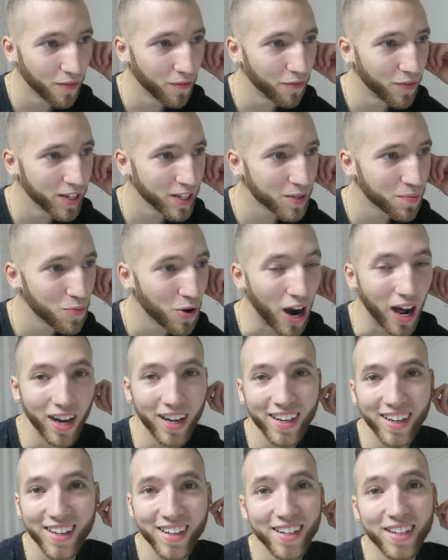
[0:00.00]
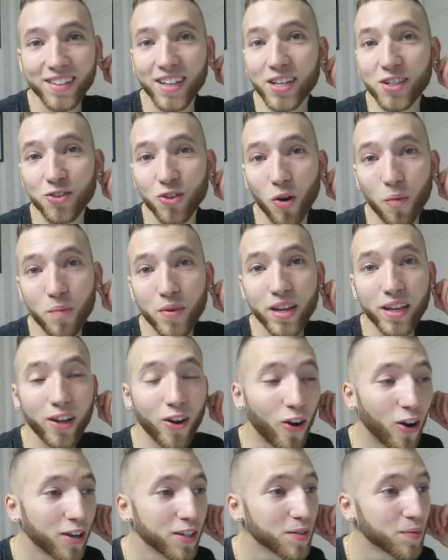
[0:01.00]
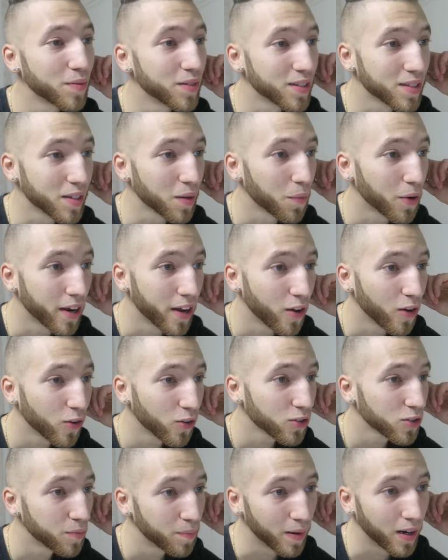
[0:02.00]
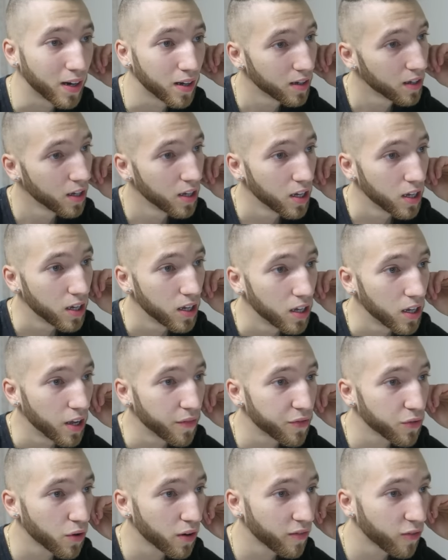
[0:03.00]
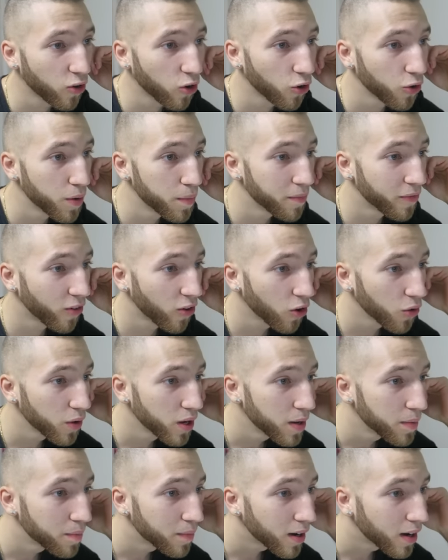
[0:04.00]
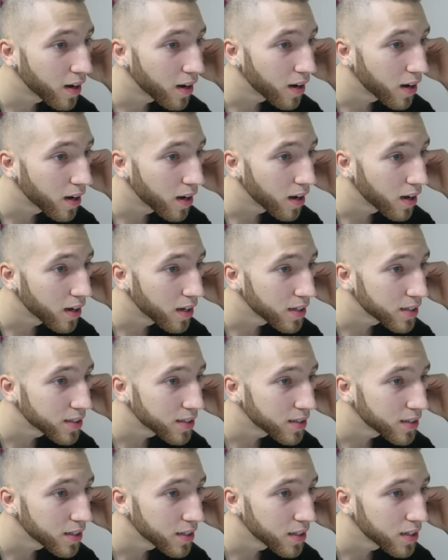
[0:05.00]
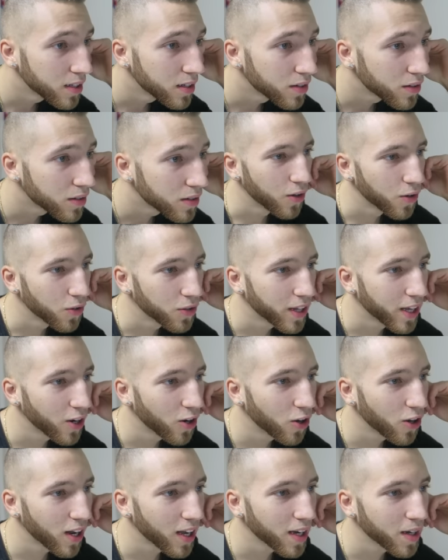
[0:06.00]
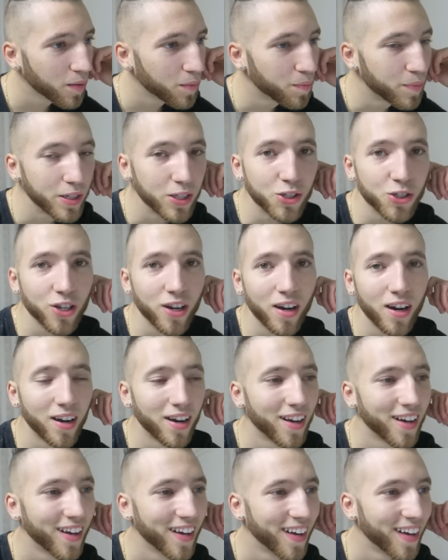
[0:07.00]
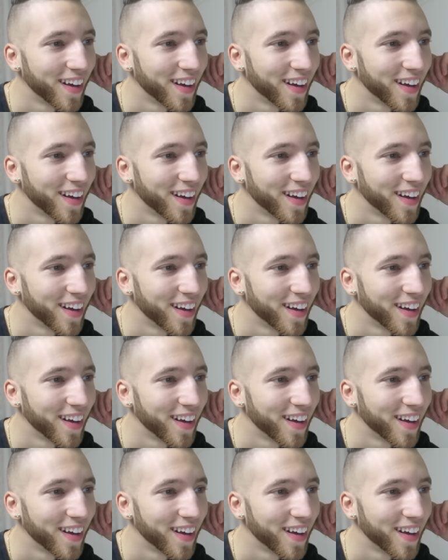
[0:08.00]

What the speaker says: bruh. That's not me, guys, it's someone else. But if you want to follow him, follow him. Let's see, look, they got like picture